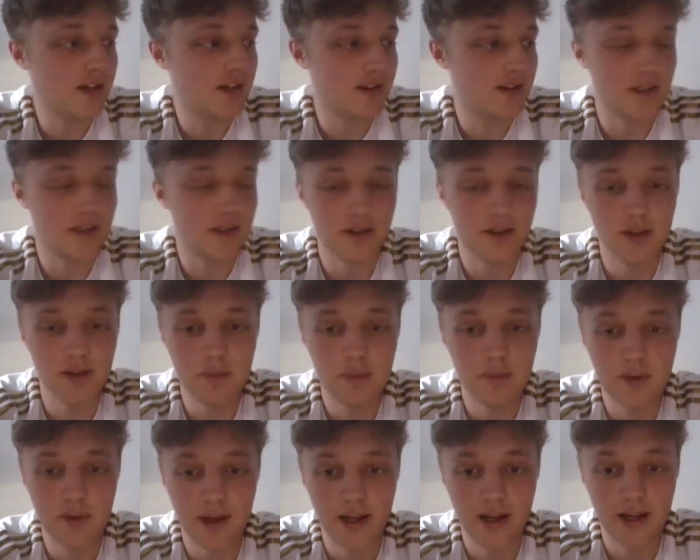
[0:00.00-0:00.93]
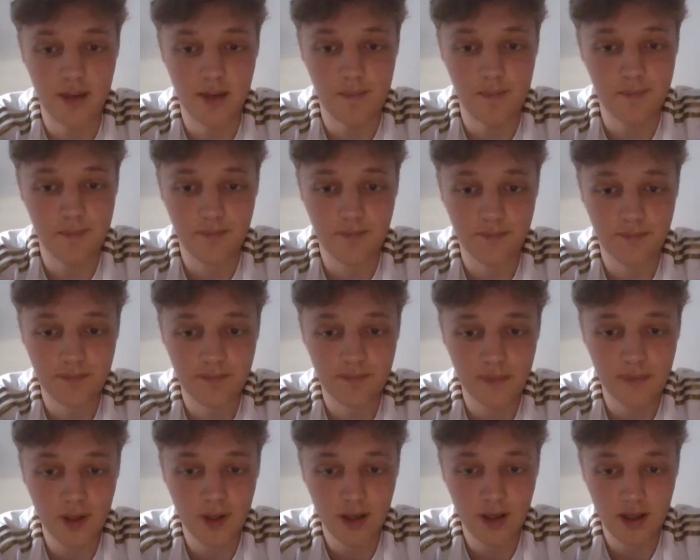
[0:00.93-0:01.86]
at the club?
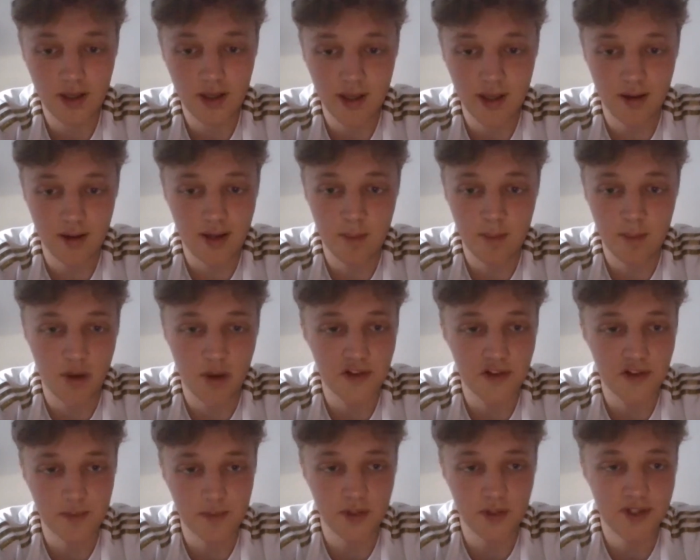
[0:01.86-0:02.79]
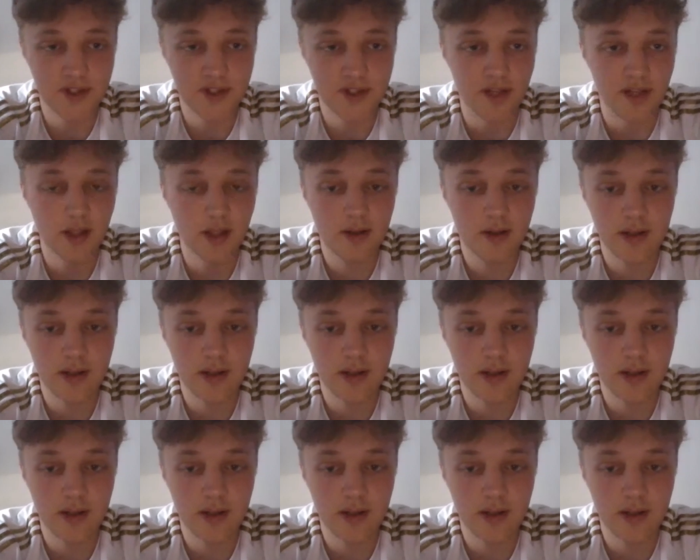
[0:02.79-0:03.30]
Impossible to fill.